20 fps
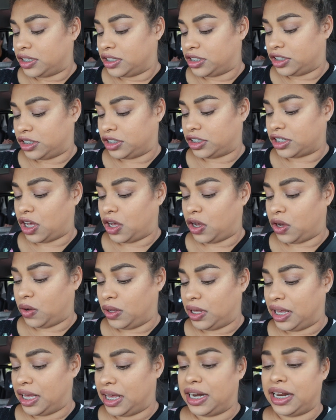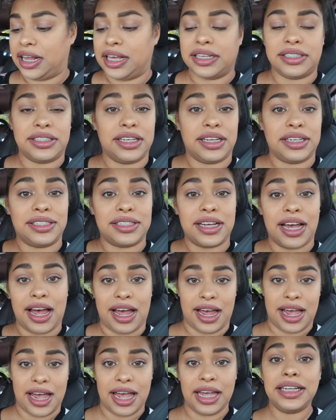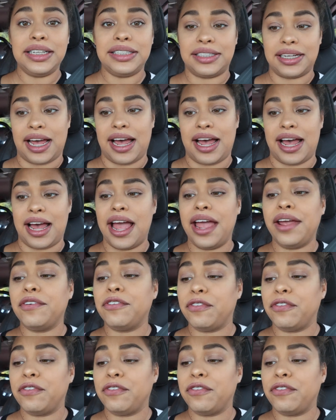So it is a tie-dye